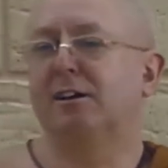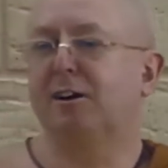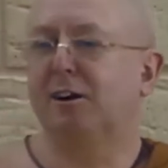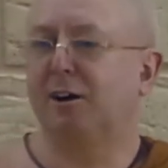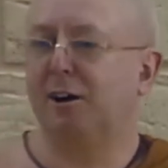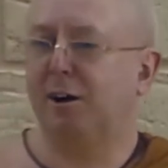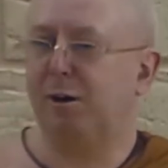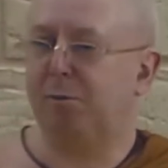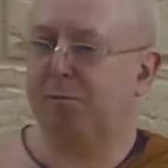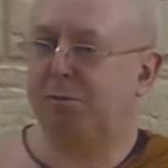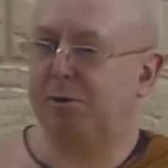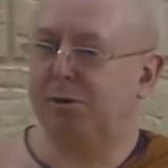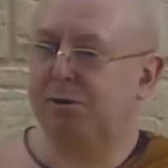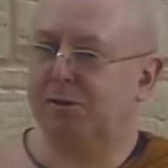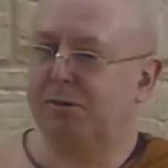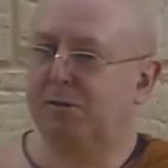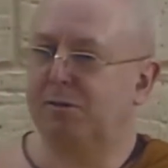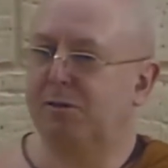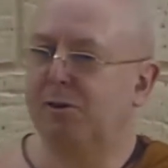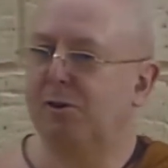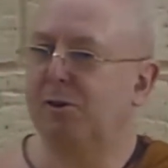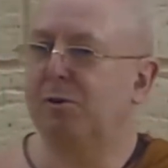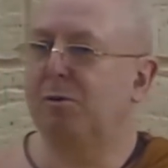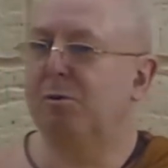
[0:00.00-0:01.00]
carpets
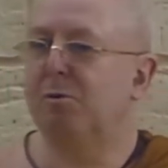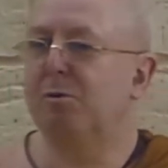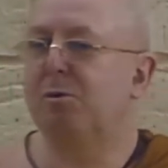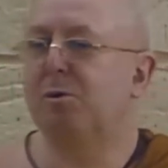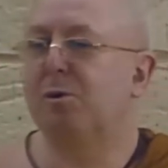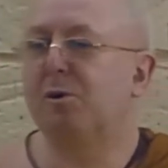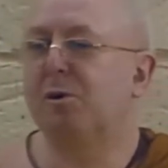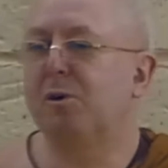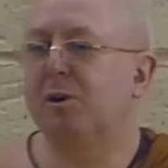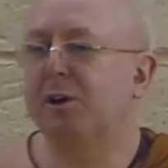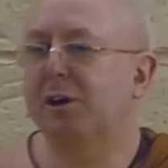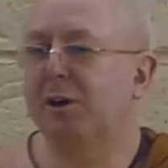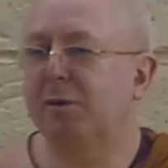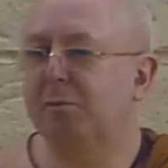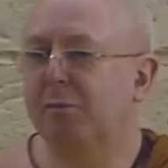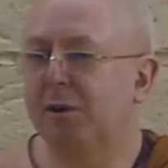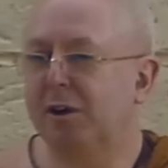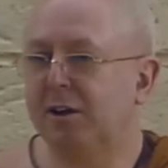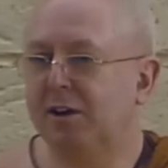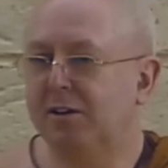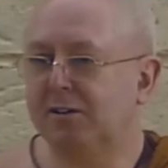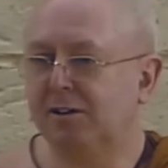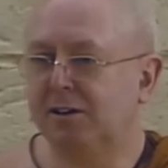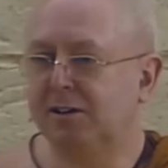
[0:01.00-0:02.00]
for your walking
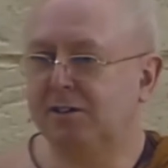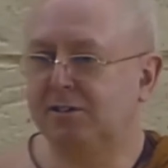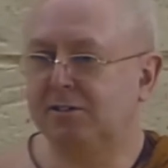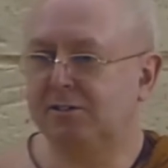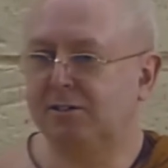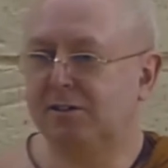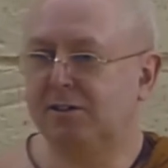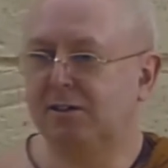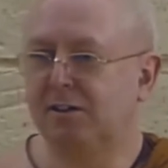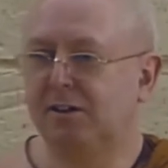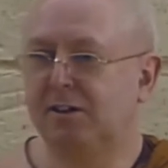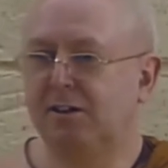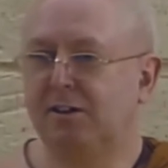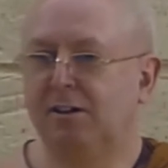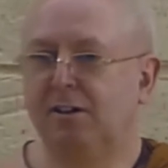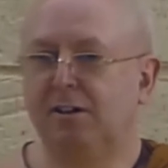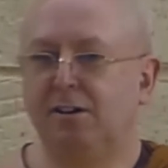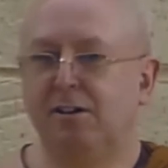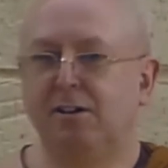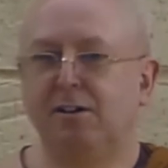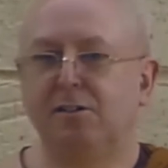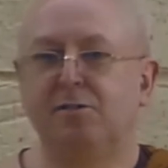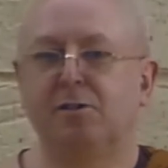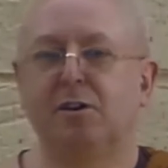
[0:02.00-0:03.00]
meditation.
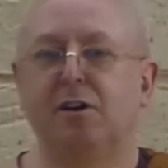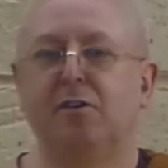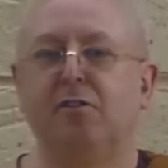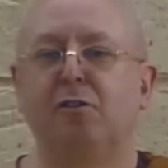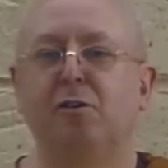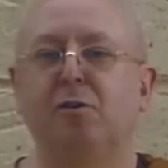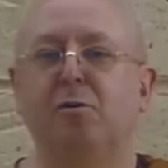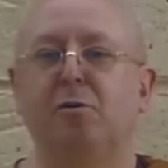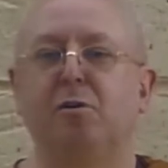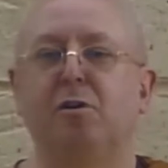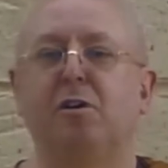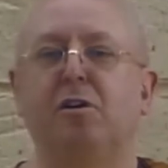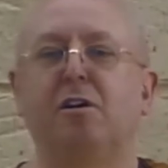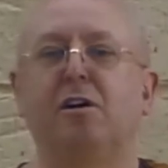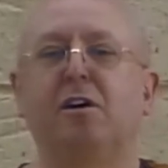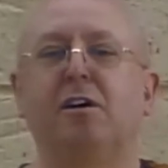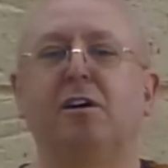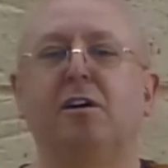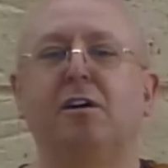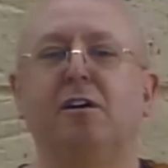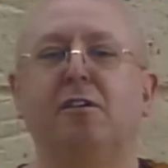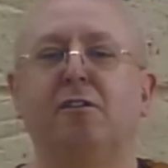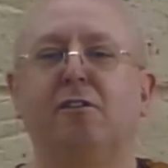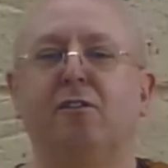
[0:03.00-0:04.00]
So if you want to
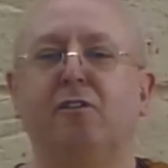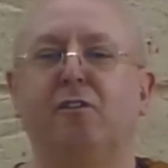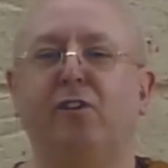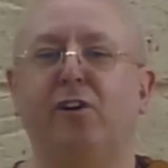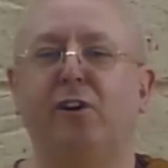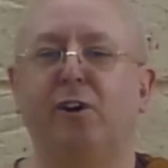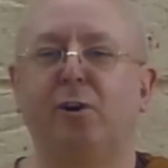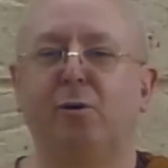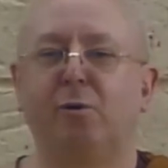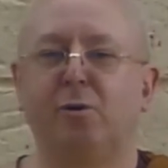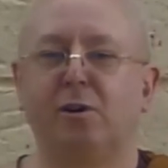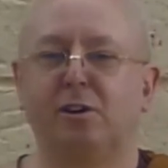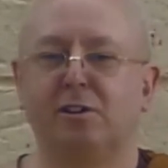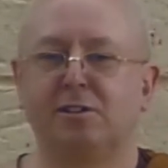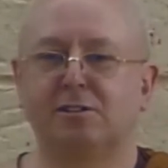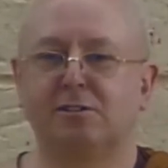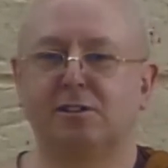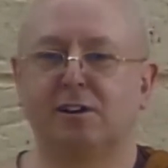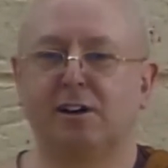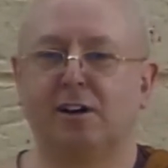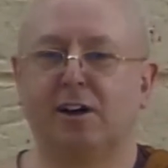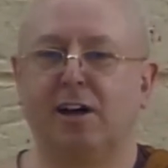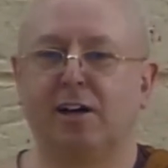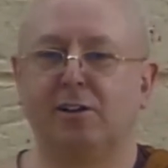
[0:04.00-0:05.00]
feel what it's
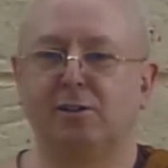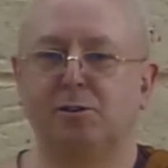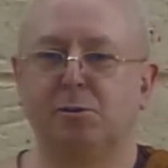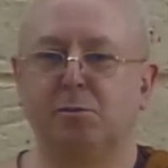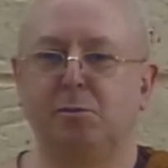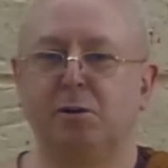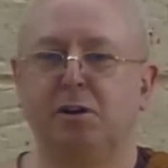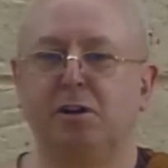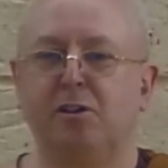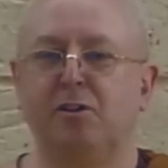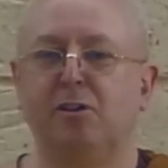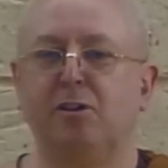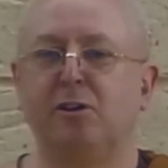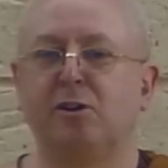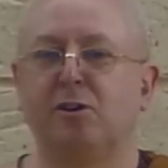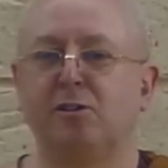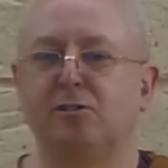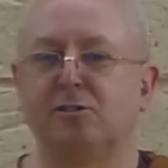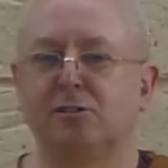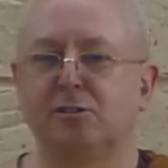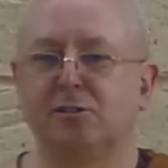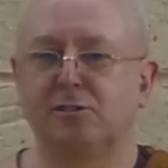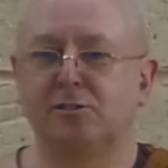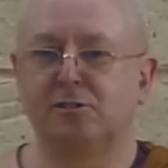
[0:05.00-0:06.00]
like to be at the
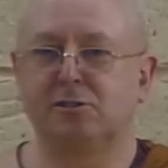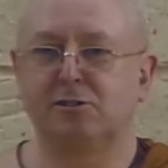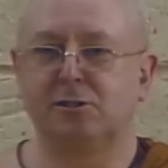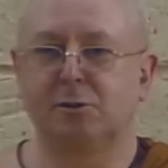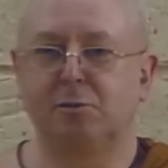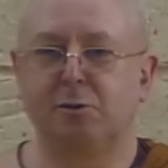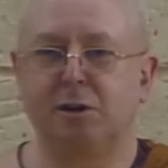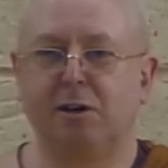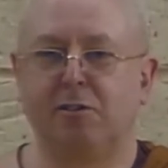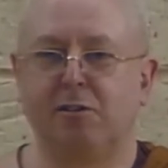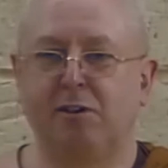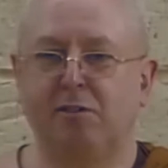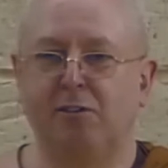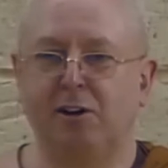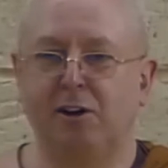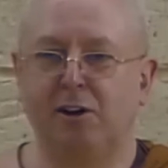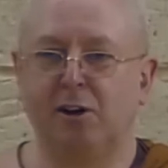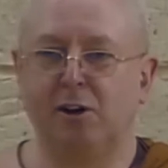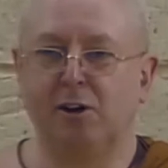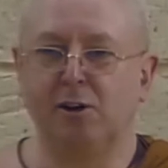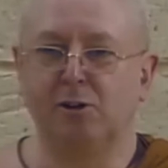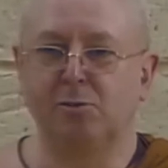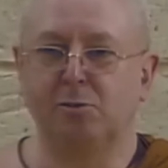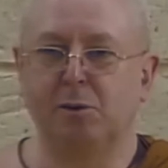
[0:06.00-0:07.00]
Oscars, because apparently I read in
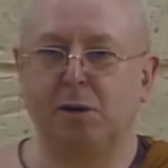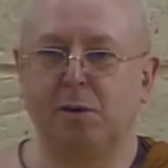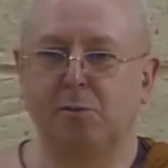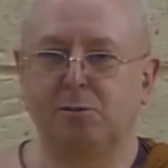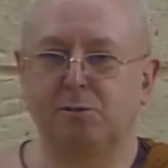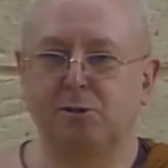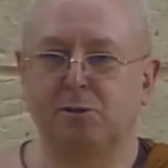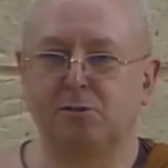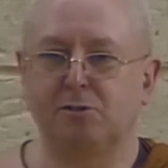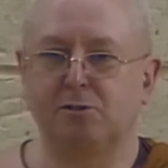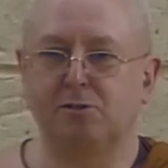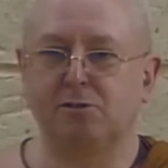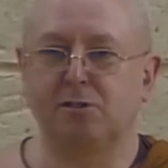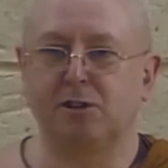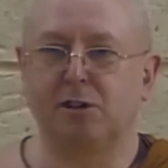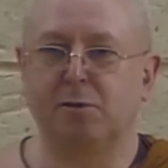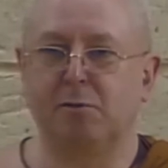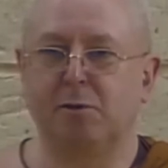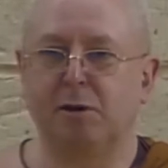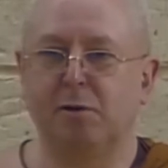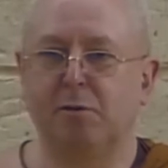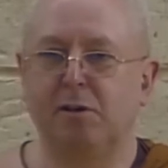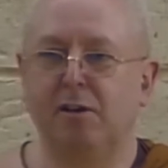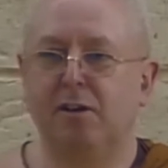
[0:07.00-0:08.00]
the newspapers Oscars are
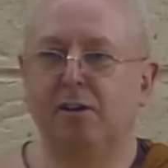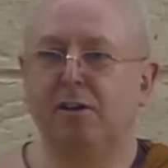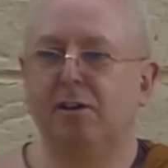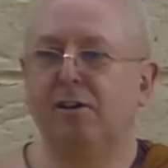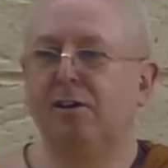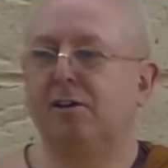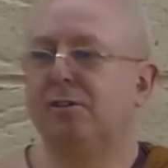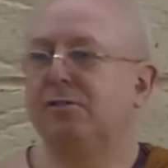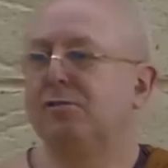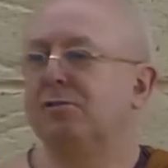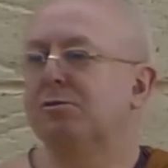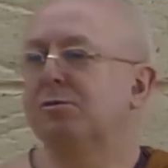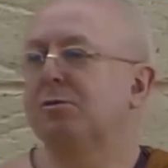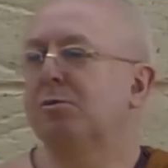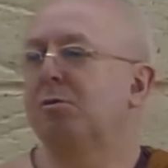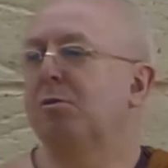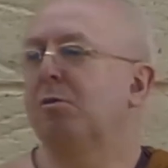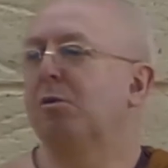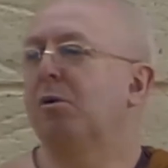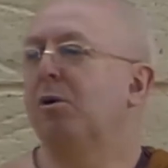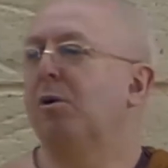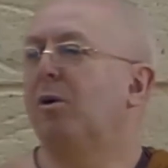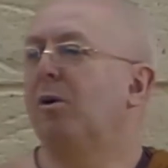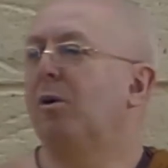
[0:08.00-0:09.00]
coming up, just
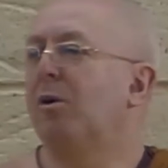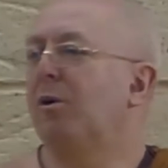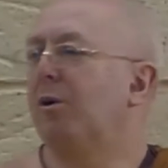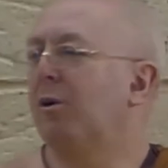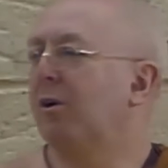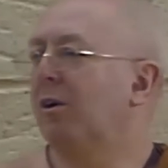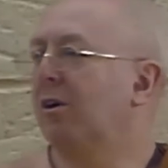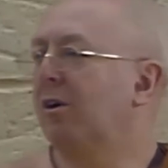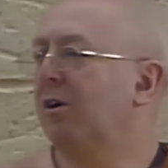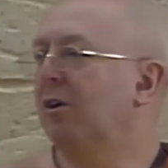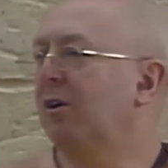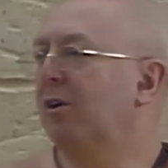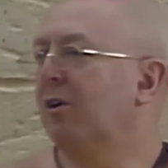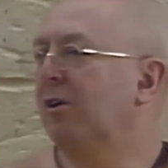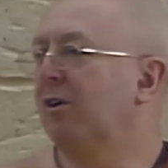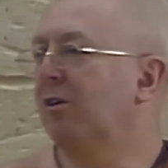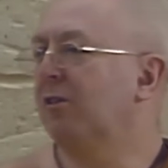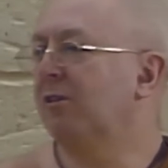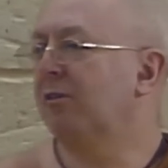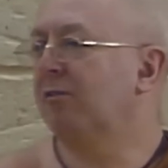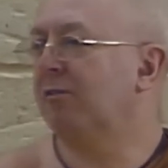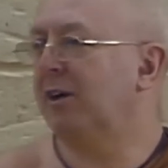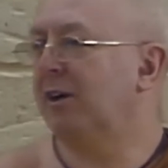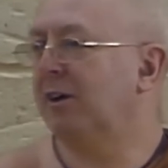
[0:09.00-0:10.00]
walk along
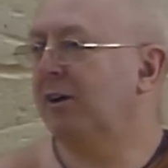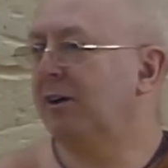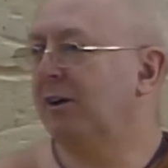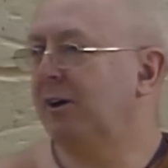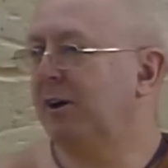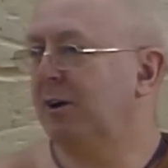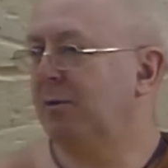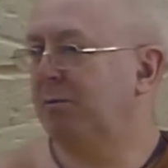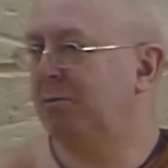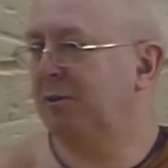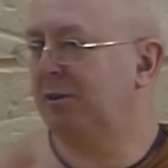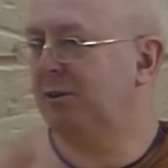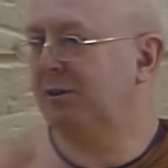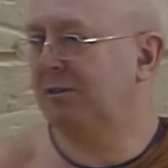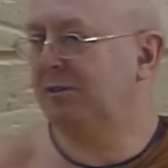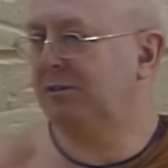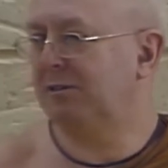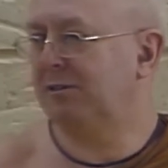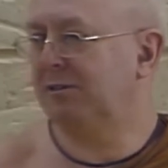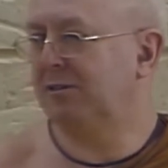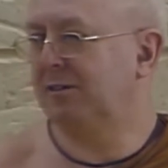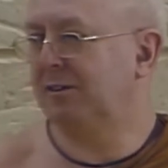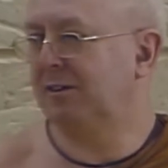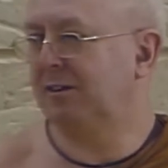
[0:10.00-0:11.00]
the red
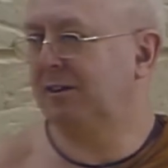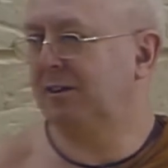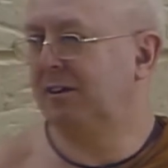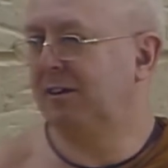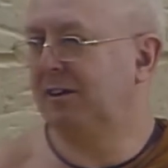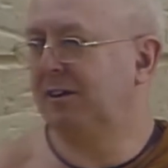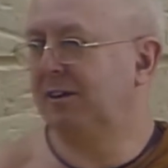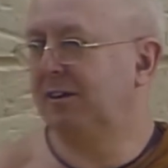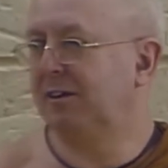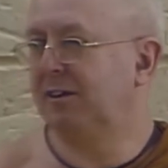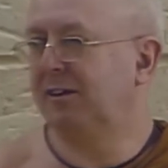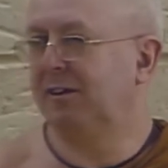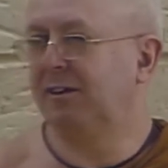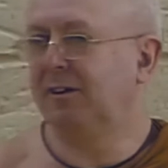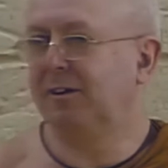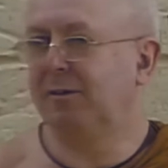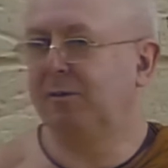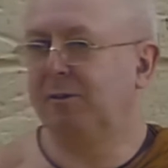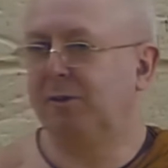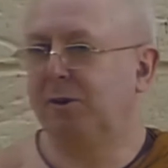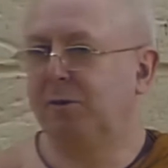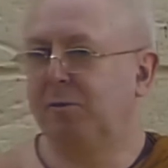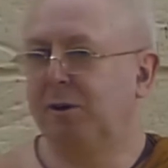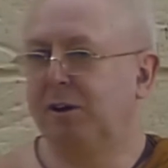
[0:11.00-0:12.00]
carpets
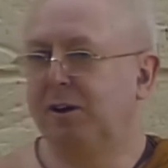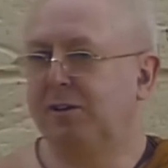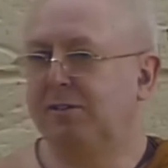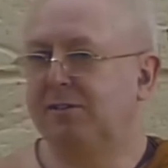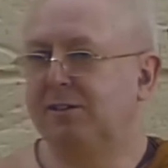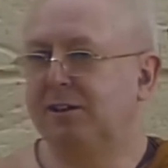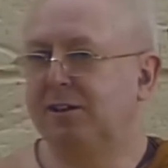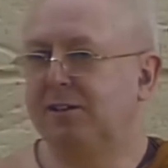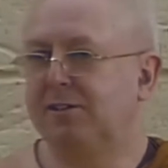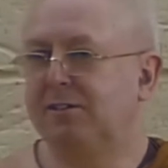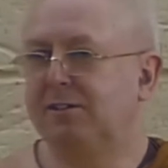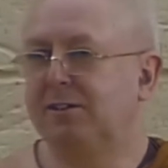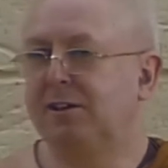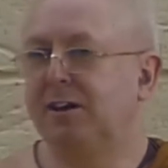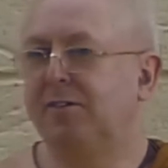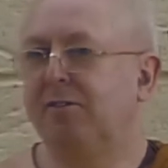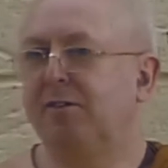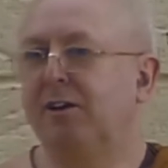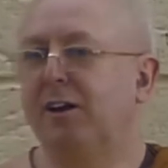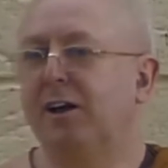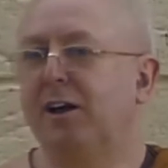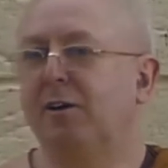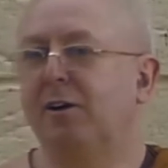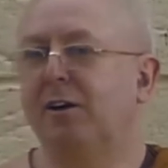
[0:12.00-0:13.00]
with your meditation. Every
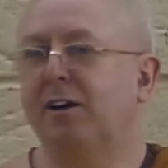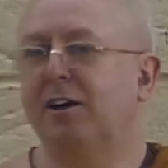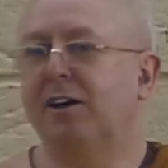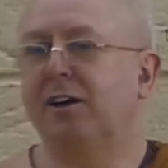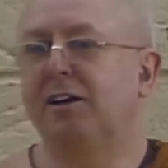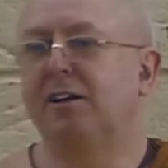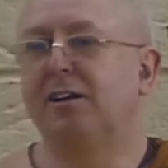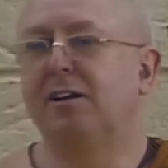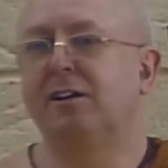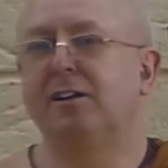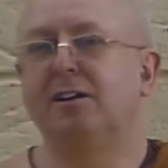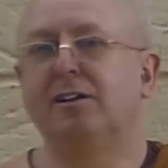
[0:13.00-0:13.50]
now and again,